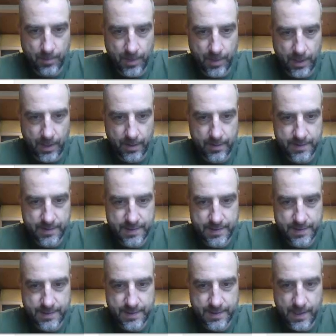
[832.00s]
But this
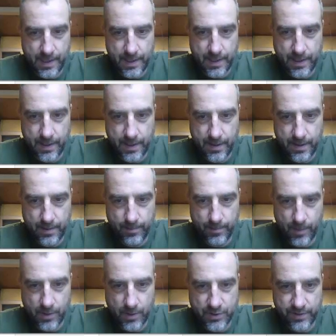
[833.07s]
is a
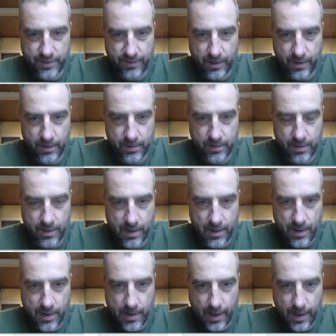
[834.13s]
margin of error,
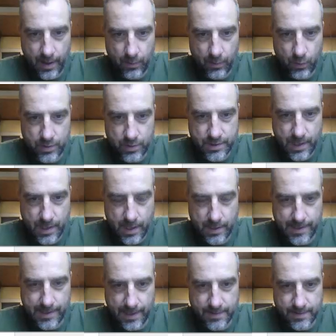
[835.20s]
and we're just kind
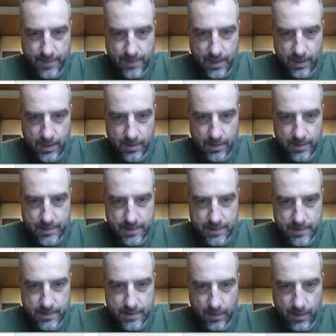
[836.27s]
of guesstimating
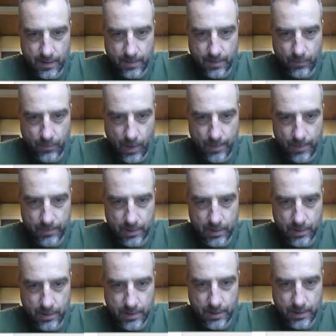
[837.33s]
this. I'm
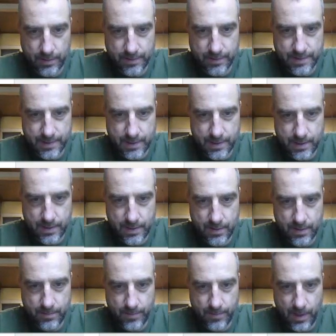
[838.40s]
looking to
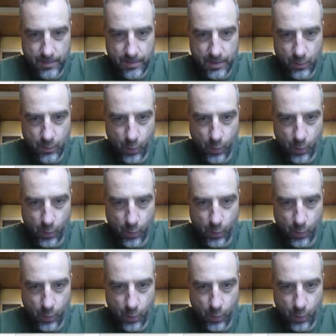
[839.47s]
see maybe